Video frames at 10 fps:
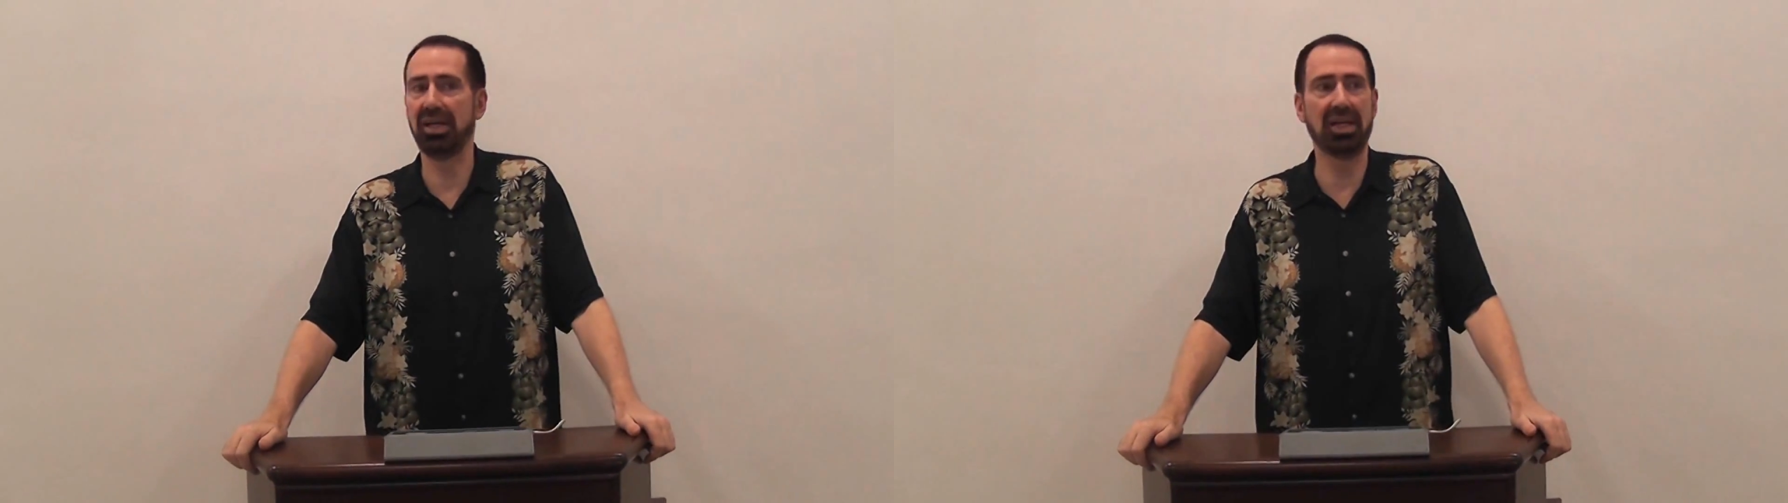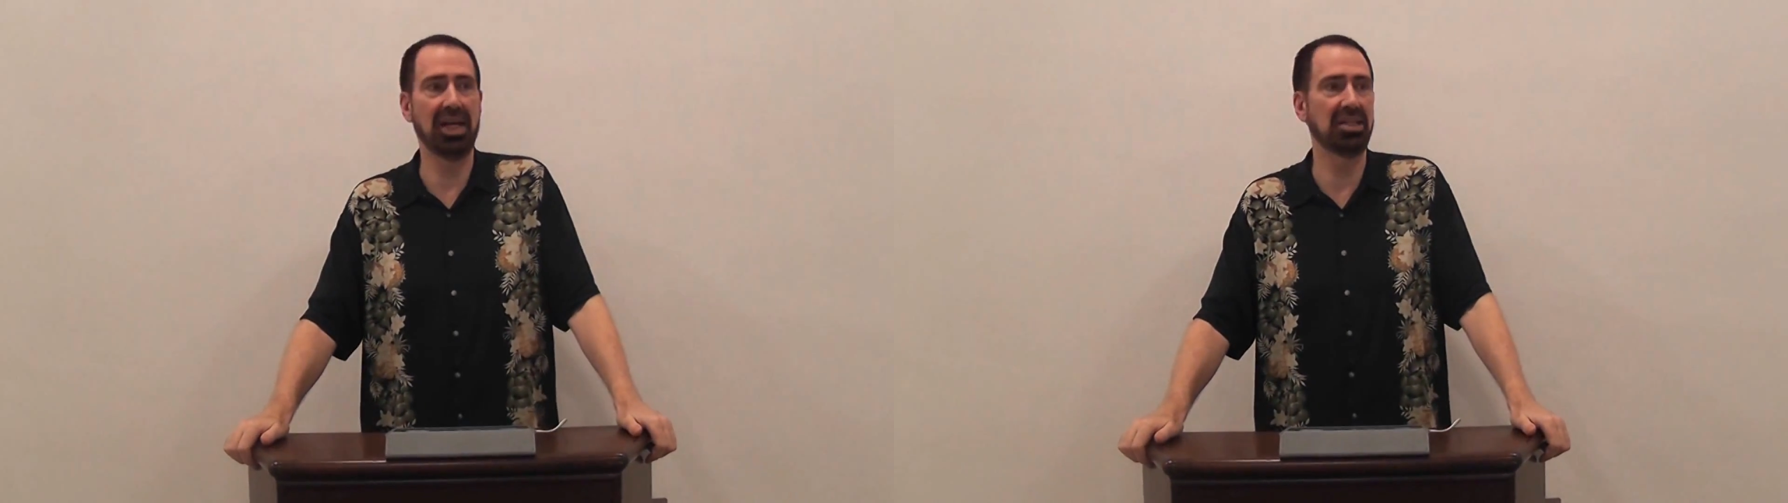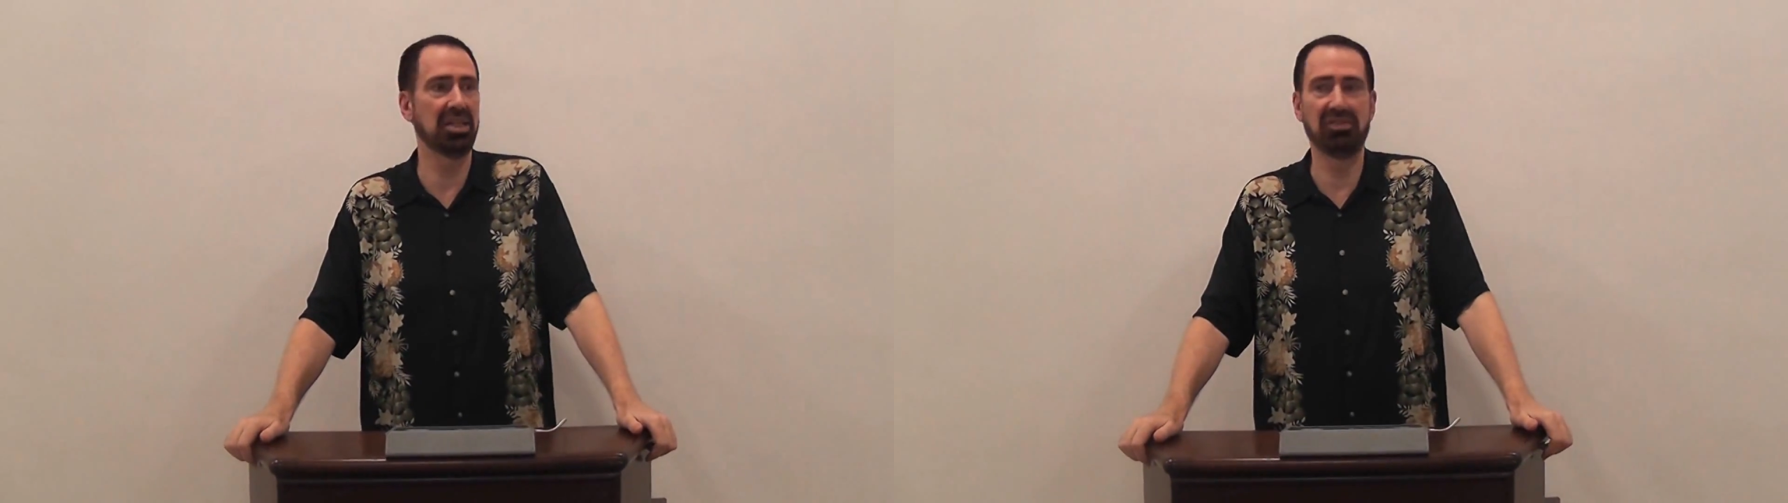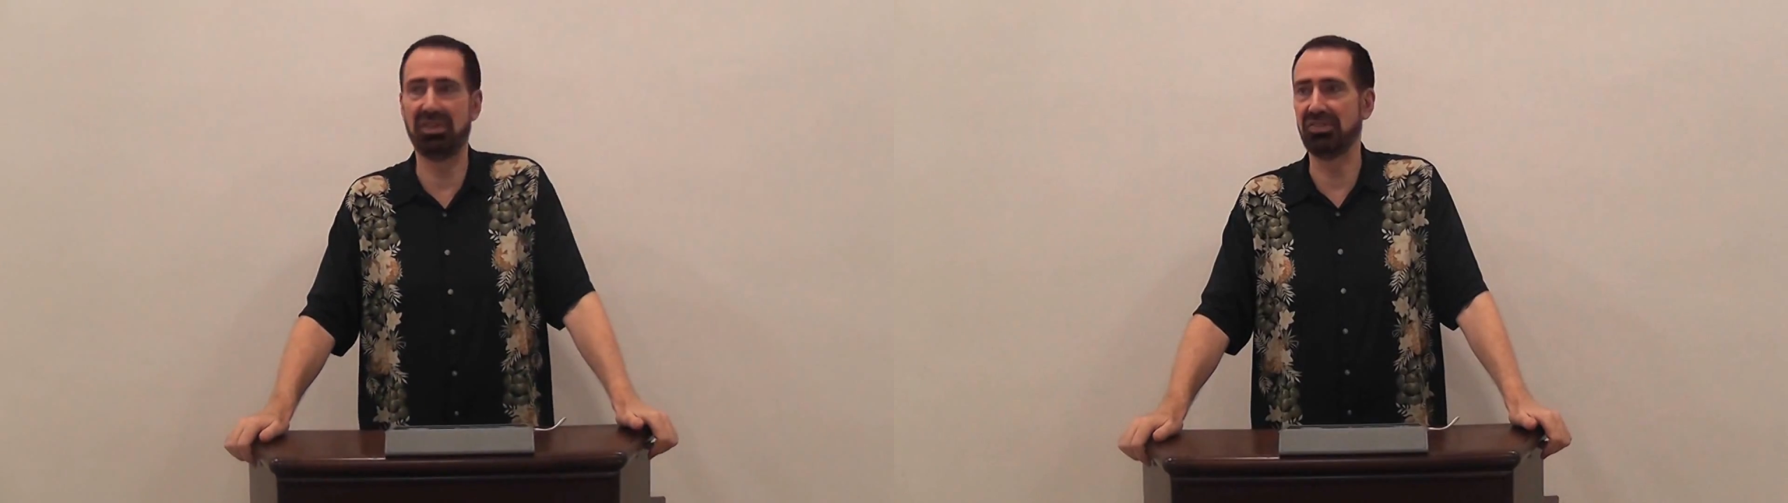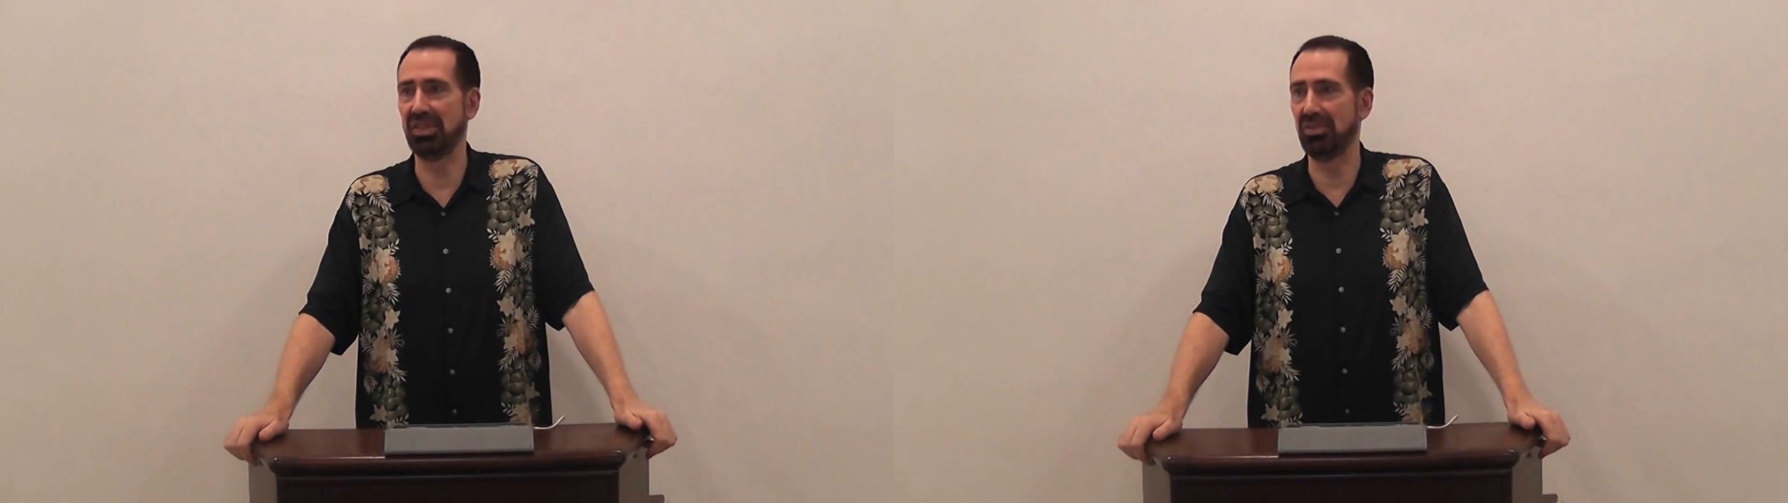in
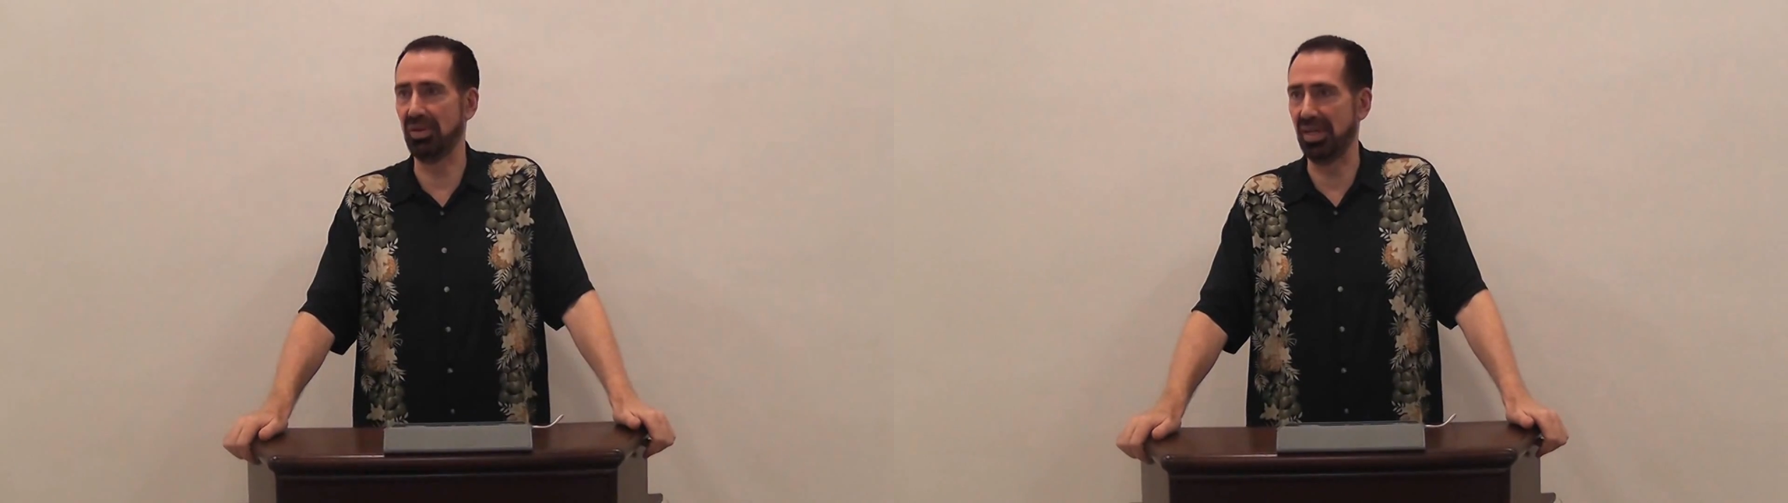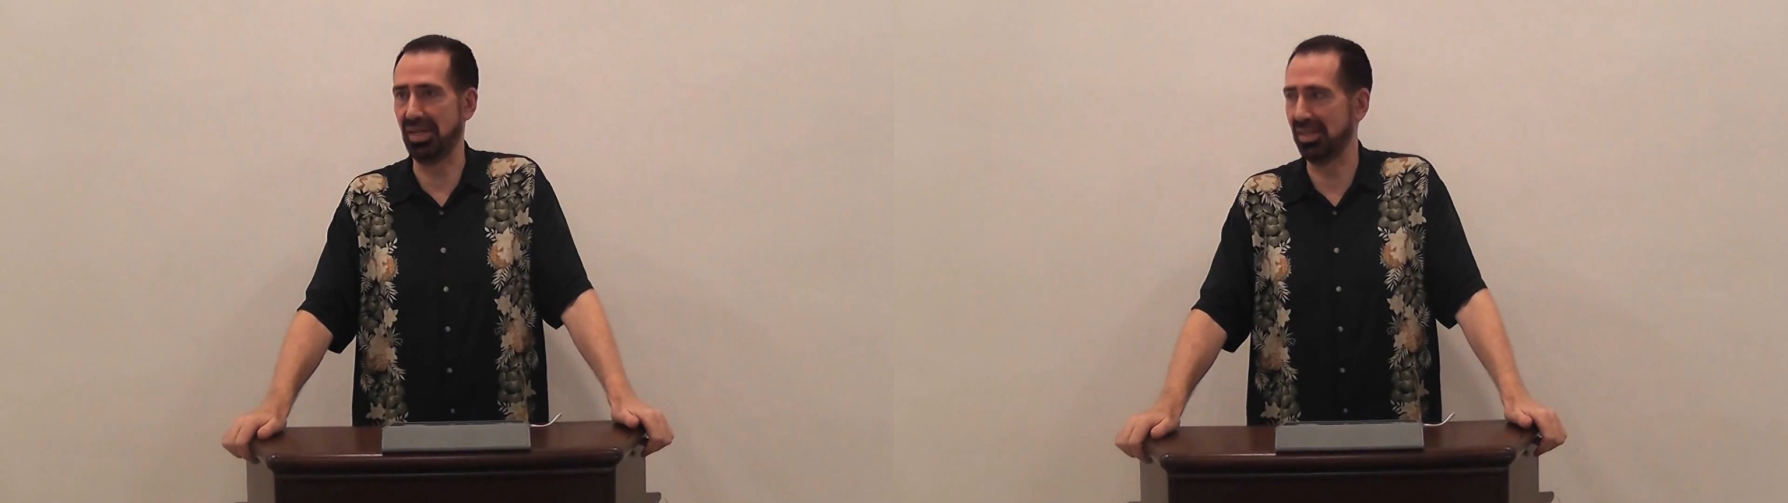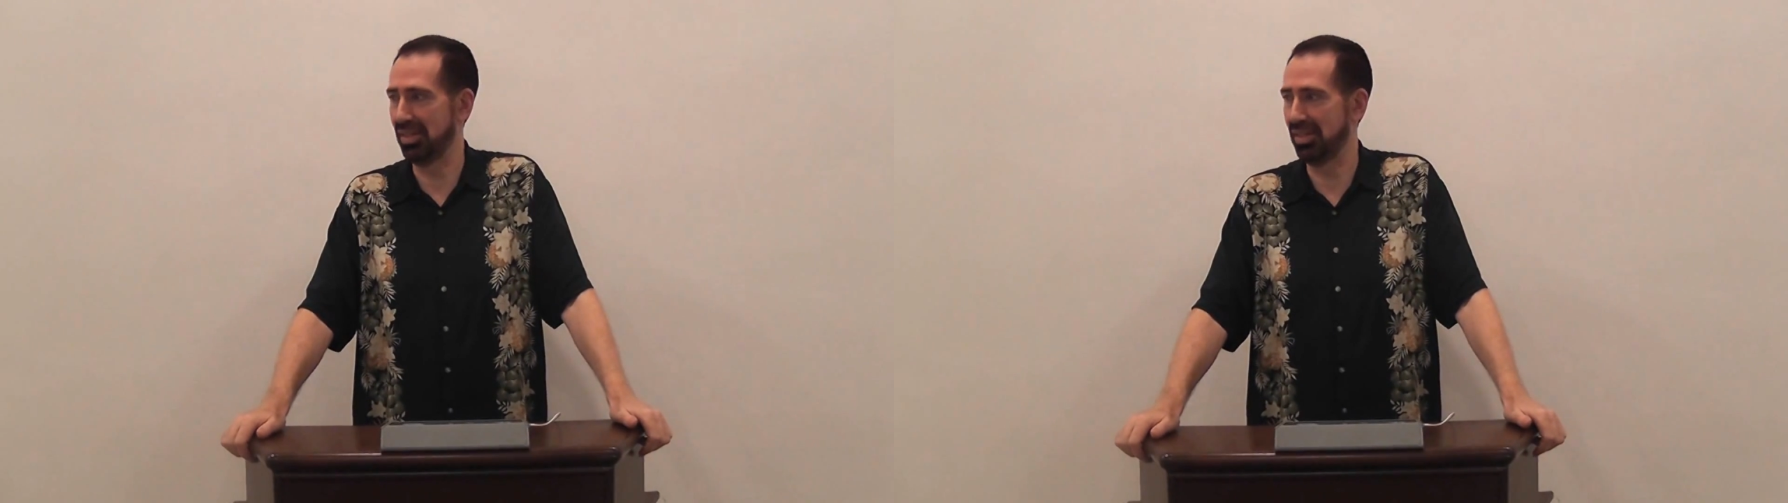1853.